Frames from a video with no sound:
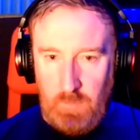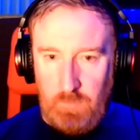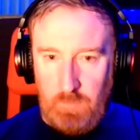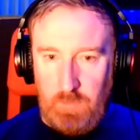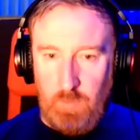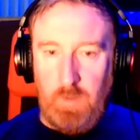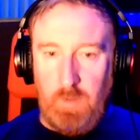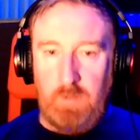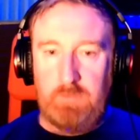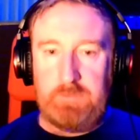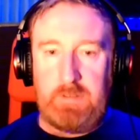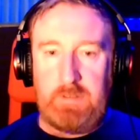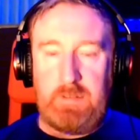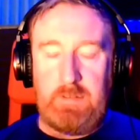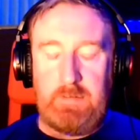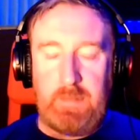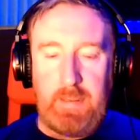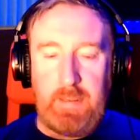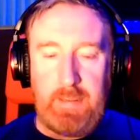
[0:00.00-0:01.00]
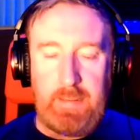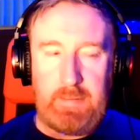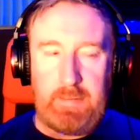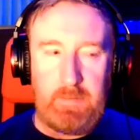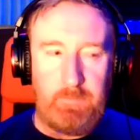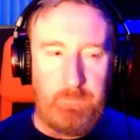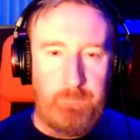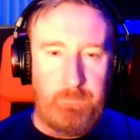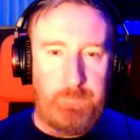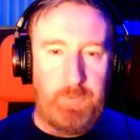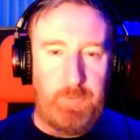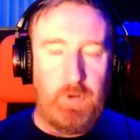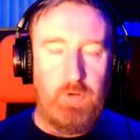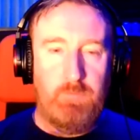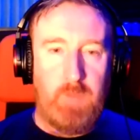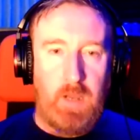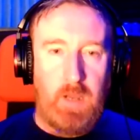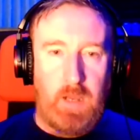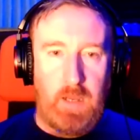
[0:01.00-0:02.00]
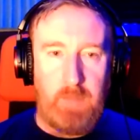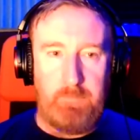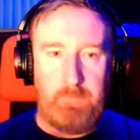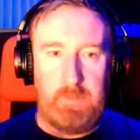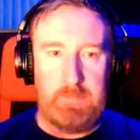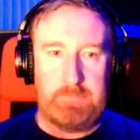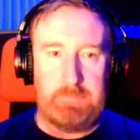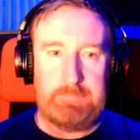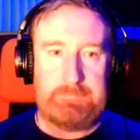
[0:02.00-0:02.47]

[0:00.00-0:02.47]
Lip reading: You will need a boom arm.